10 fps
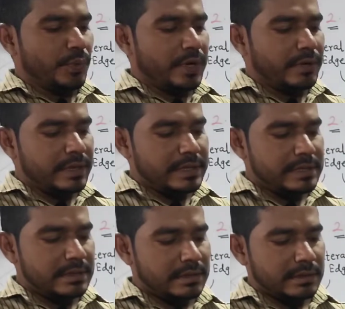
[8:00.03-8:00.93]
whatever
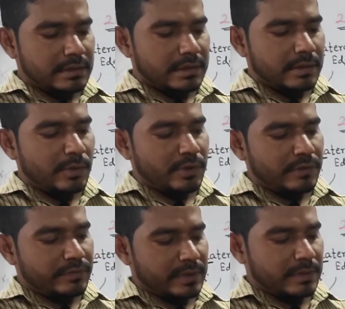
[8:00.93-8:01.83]
its
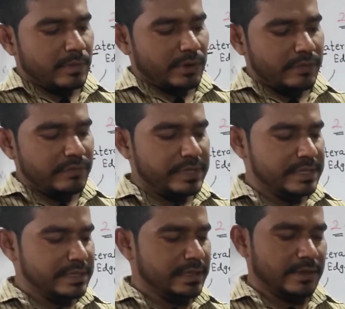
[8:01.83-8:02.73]
bottom
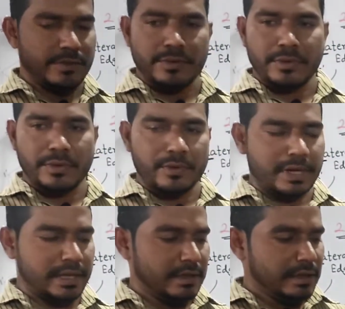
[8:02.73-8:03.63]
face is there.
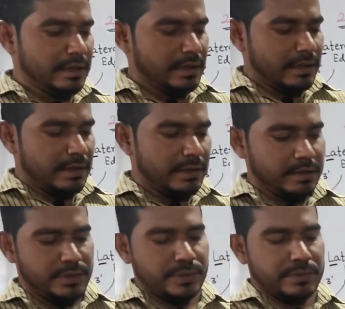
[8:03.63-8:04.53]
Okay,
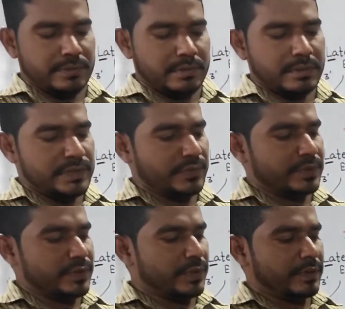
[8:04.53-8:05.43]
so this
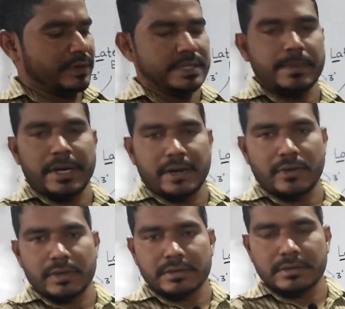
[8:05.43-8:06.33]
one, so whatever its
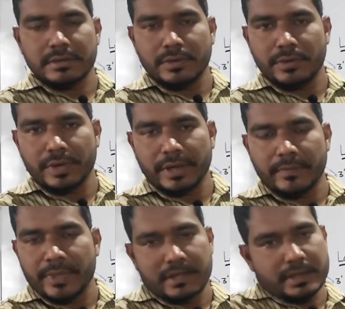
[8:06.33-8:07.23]
pentagonal. Okay,
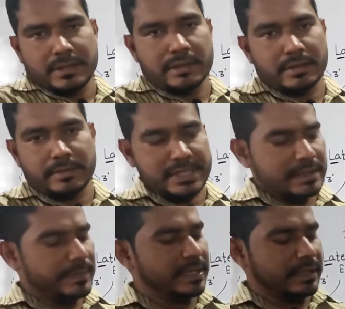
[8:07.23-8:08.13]

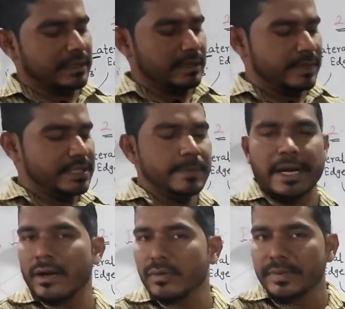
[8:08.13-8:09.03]
if it is
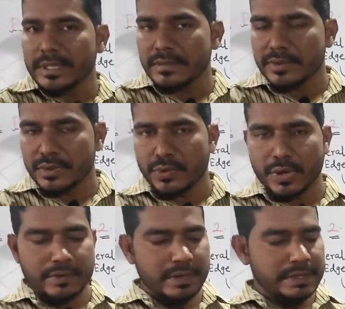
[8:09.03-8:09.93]
pentagonal prism, so
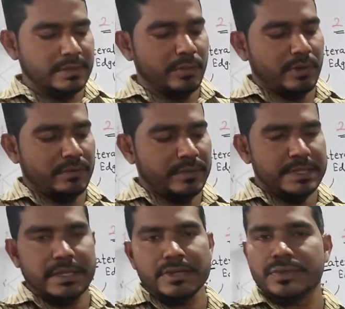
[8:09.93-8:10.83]
whatever its bottom
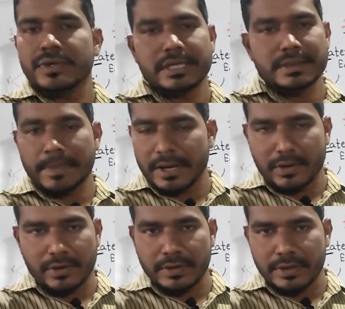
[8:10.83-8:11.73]
is there, so it is
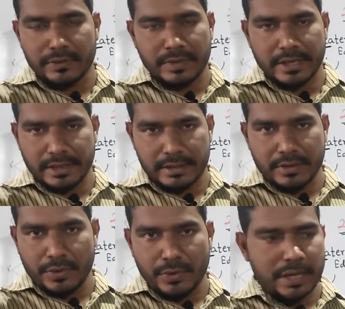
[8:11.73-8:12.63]
pentagonal you will get.
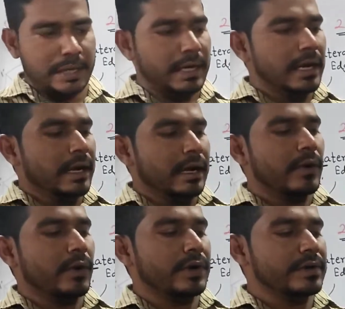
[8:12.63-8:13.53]
Okay,
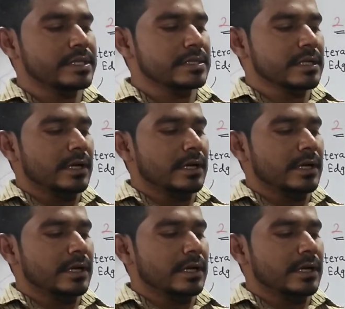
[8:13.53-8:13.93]
and whatever its